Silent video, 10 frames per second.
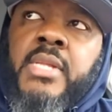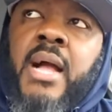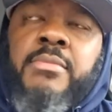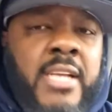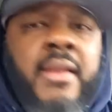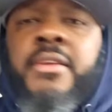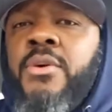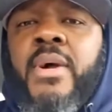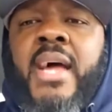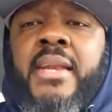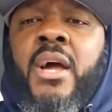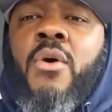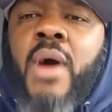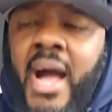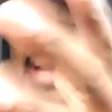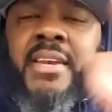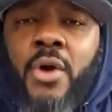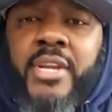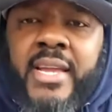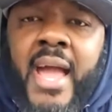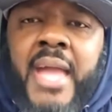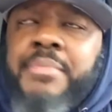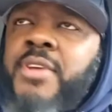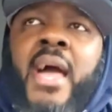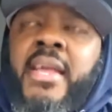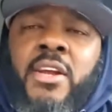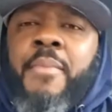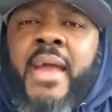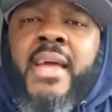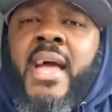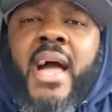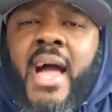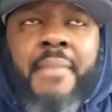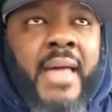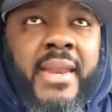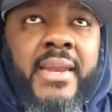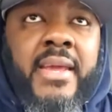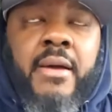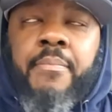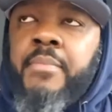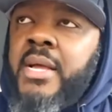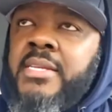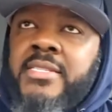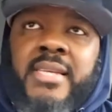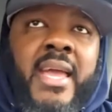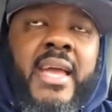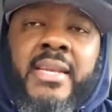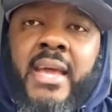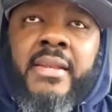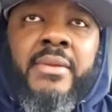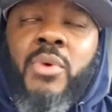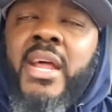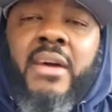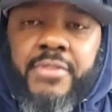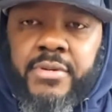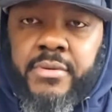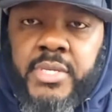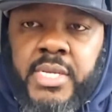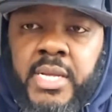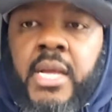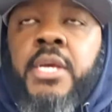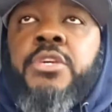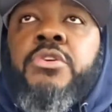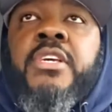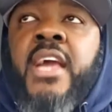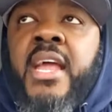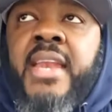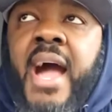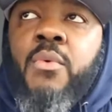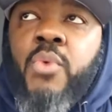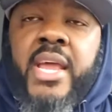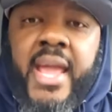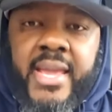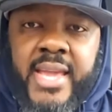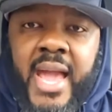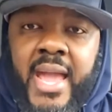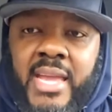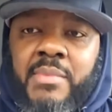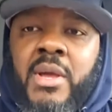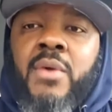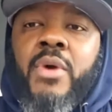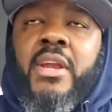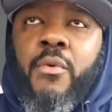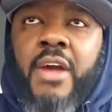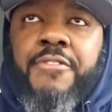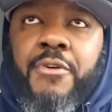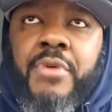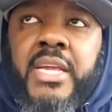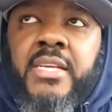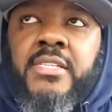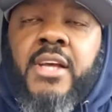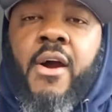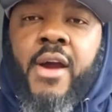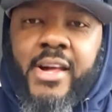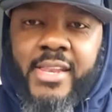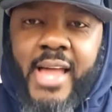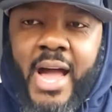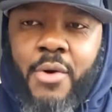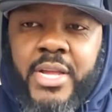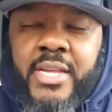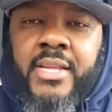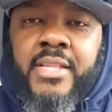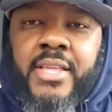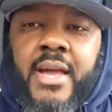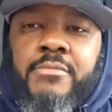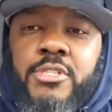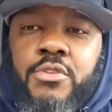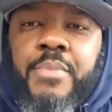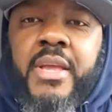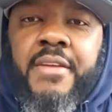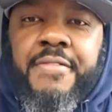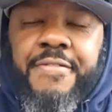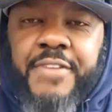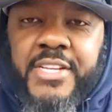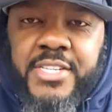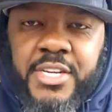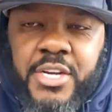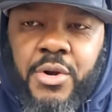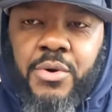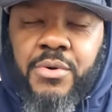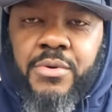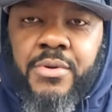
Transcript: I'm telling you what I know. I know the game. So I ain't nobody, I'm not in here saying that whatever. You cannot win a game when the referees are allowing them to be physical